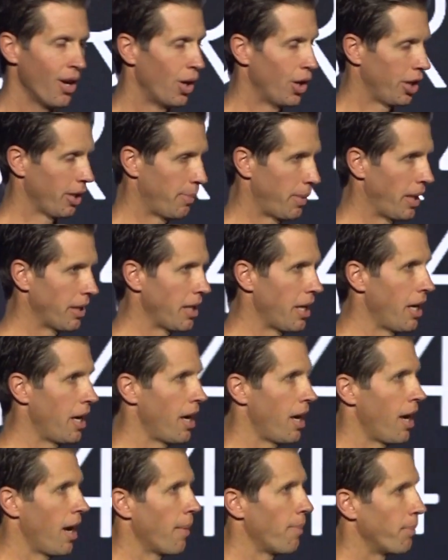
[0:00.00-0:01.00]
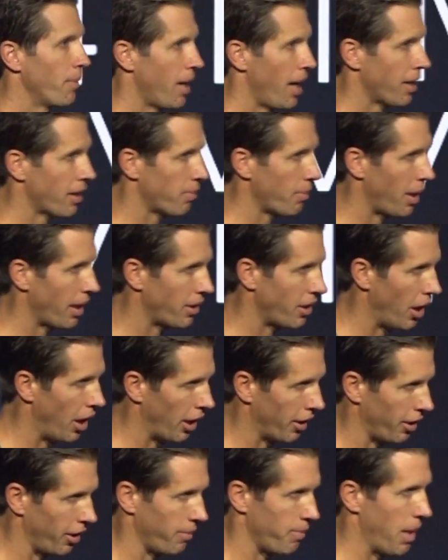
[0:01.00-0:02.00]
Or you'd be like, yep, yeah, that's my
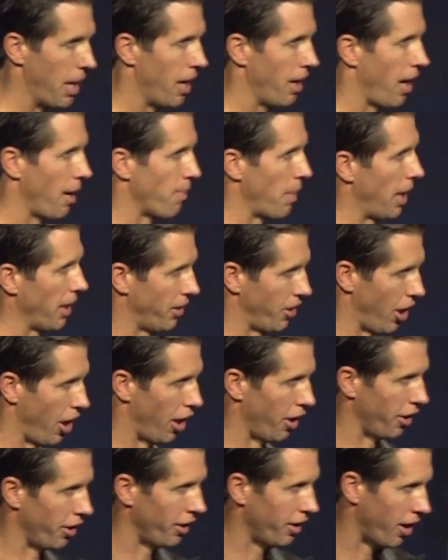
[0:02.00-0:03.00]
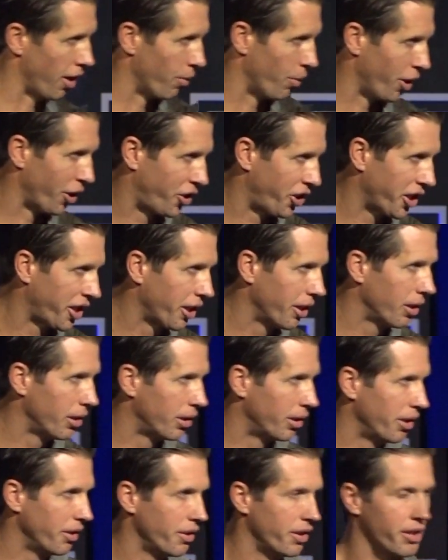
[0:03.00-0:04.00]
daughter, man. My daughter, I wish she could have
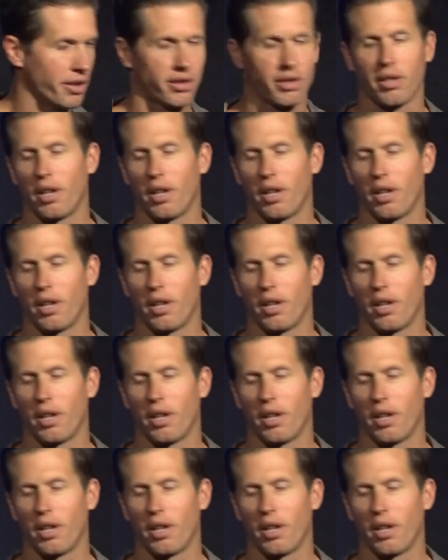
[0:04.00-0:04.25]
learned this.